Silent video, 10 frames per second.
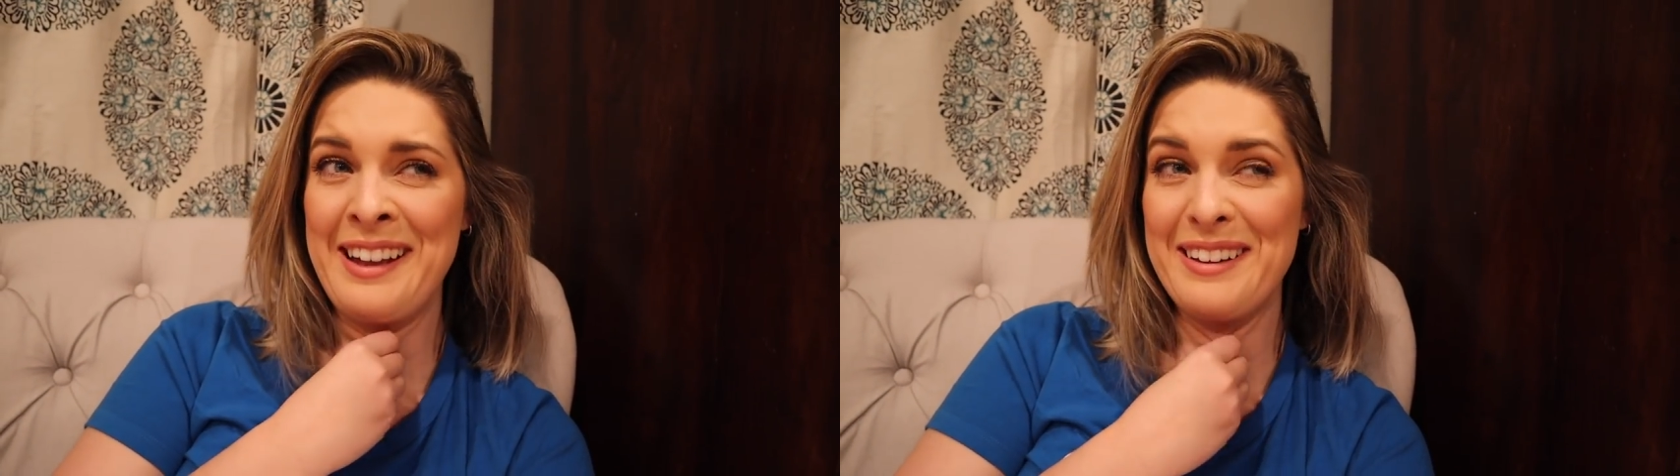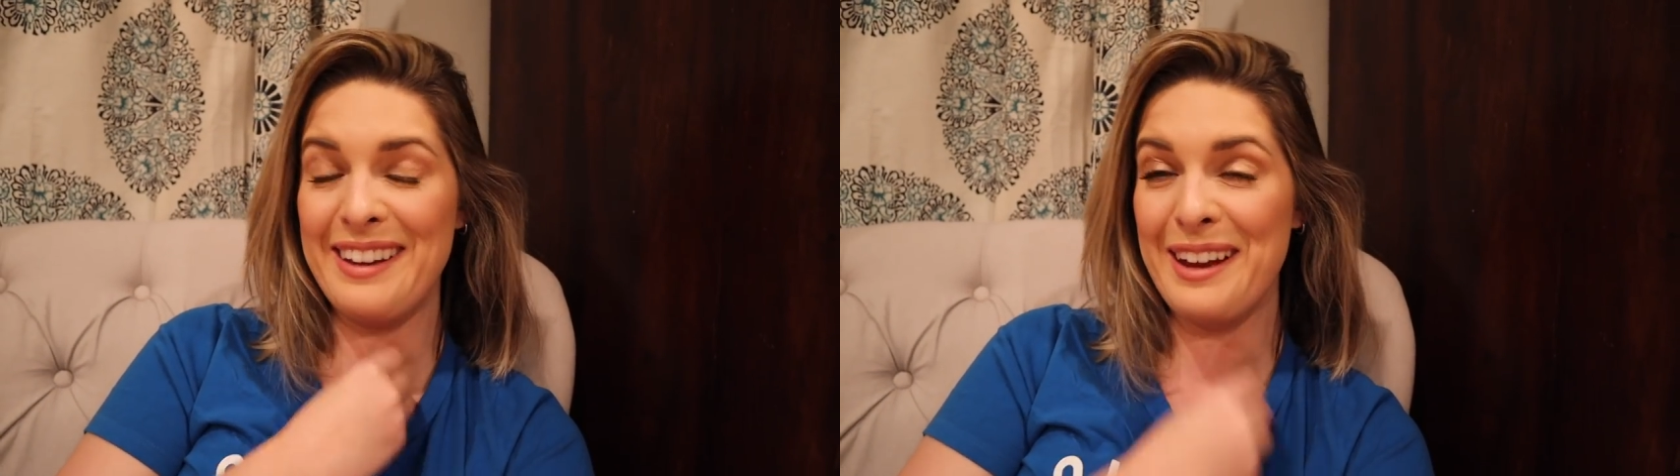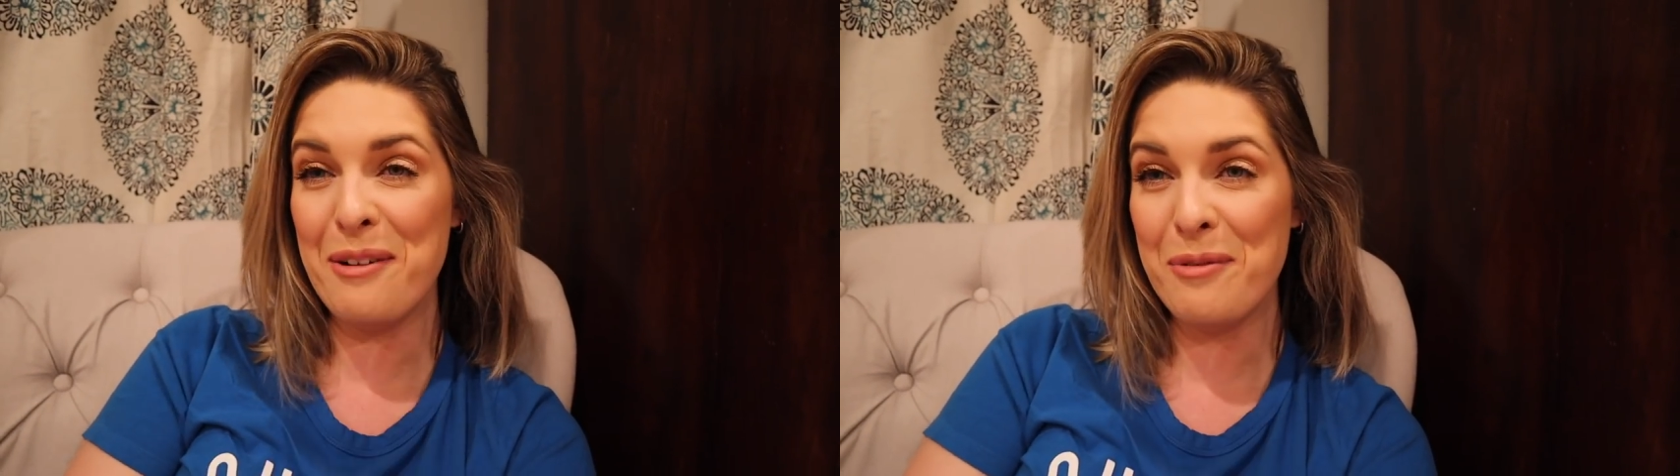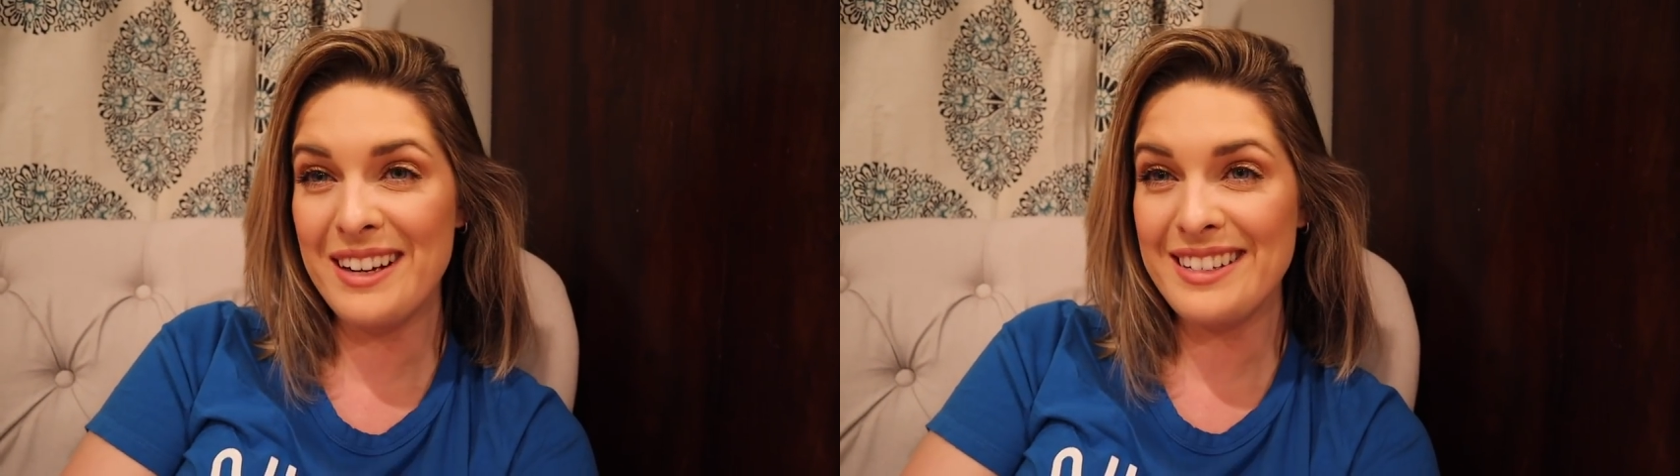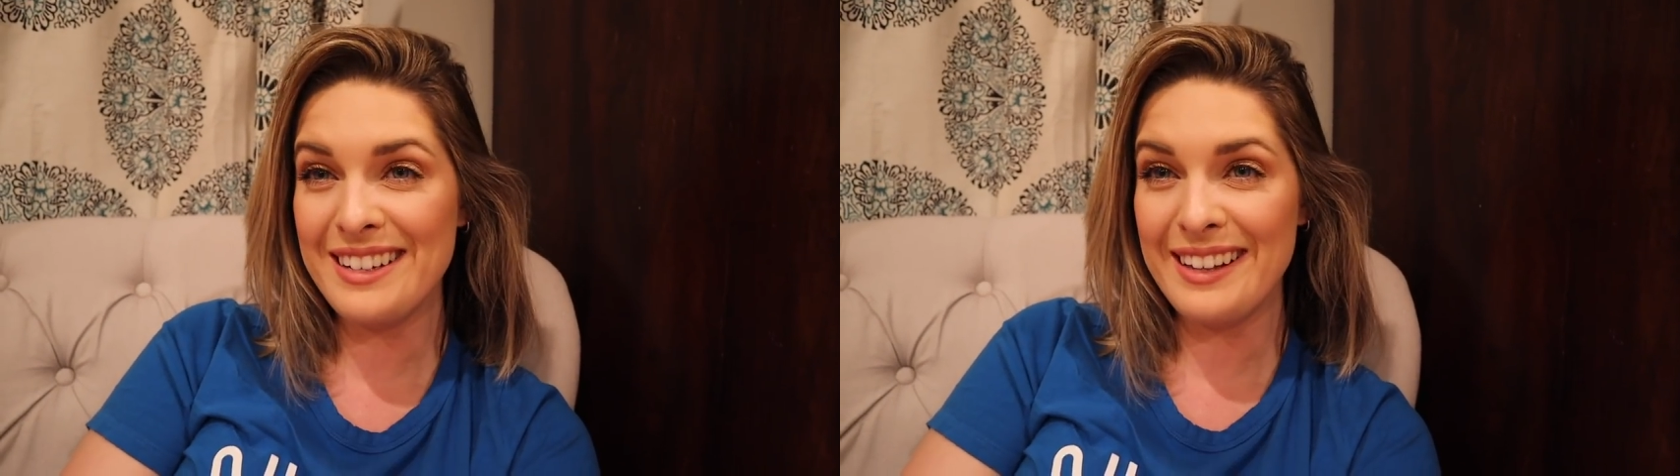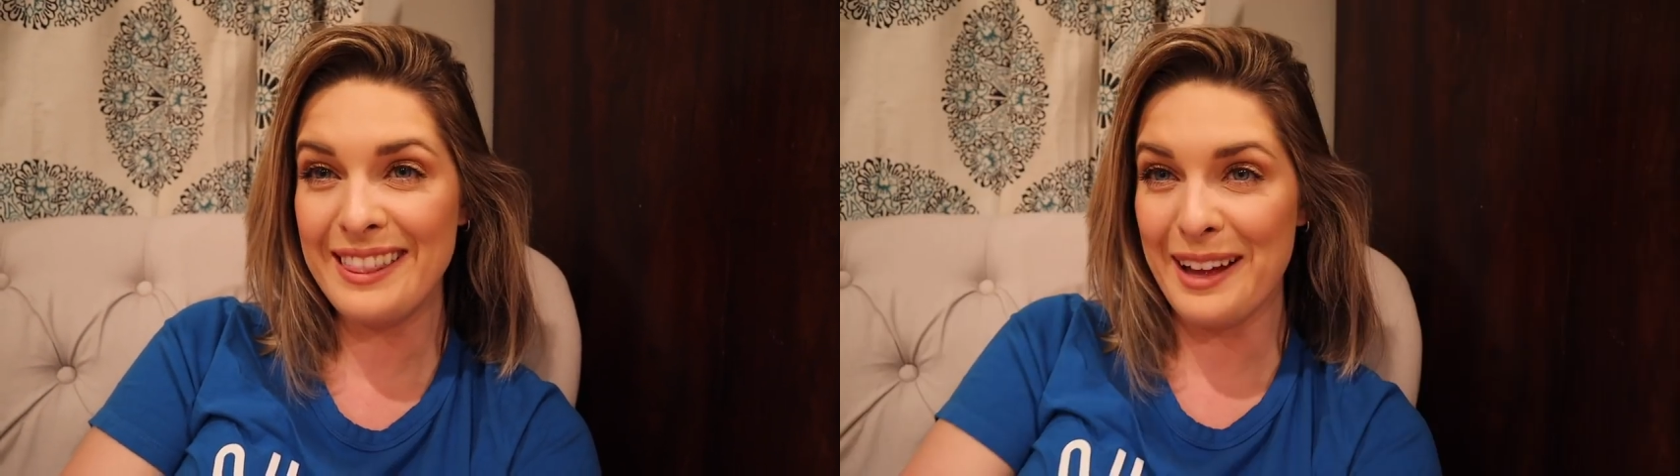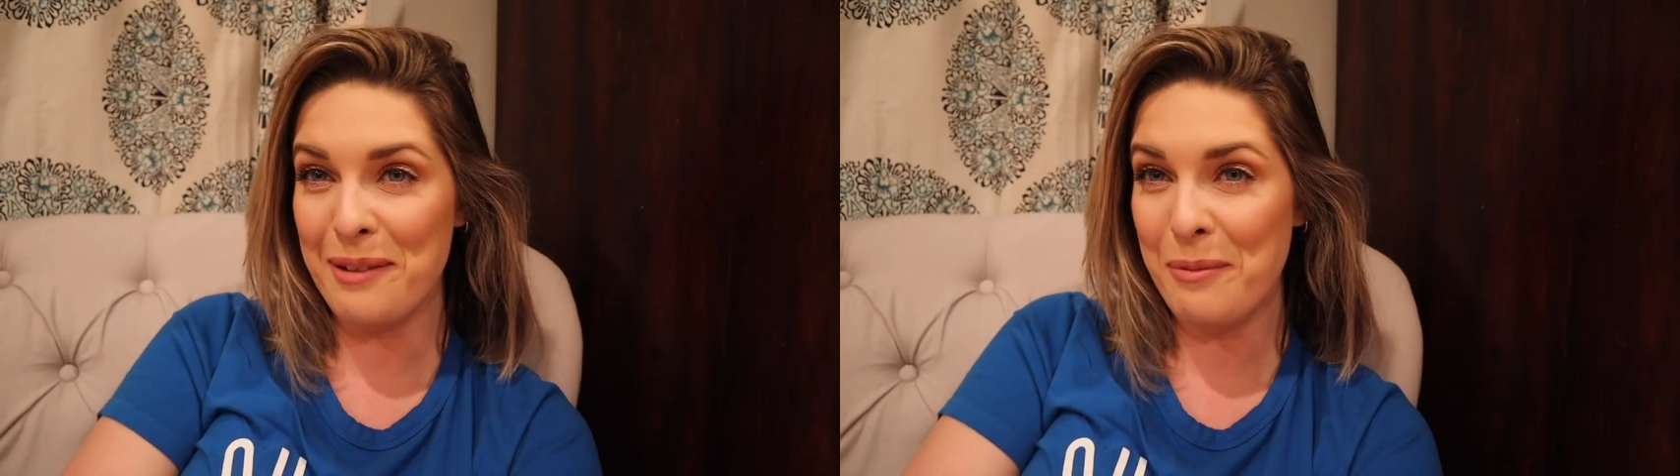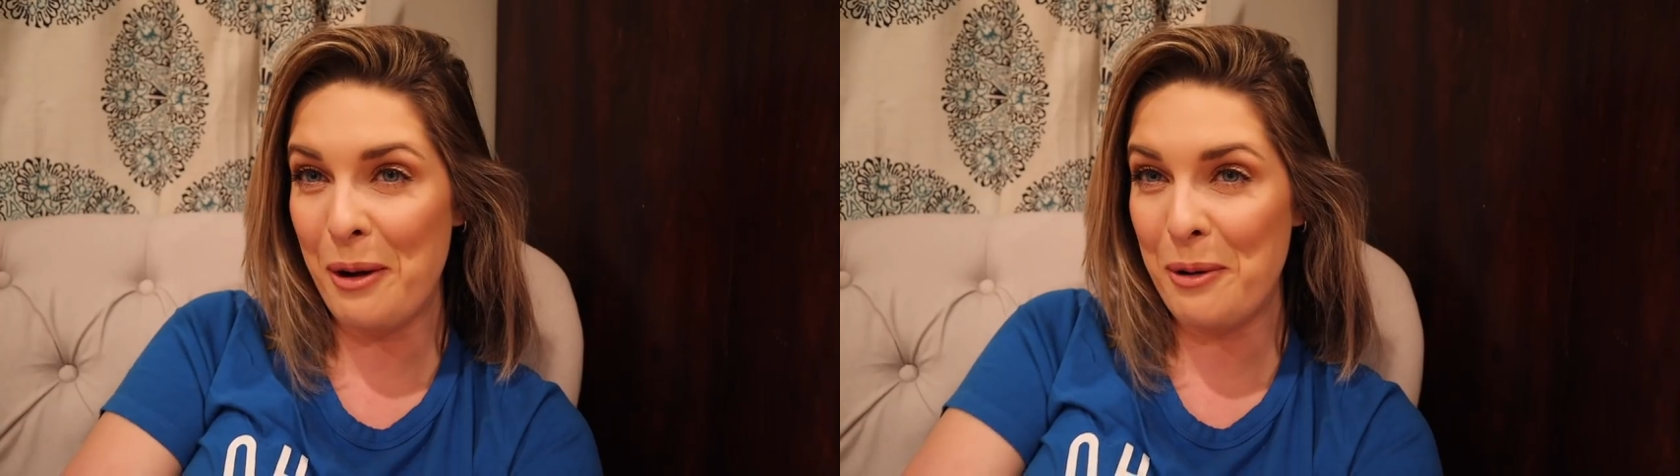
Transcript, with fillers: I can't wait to eat them.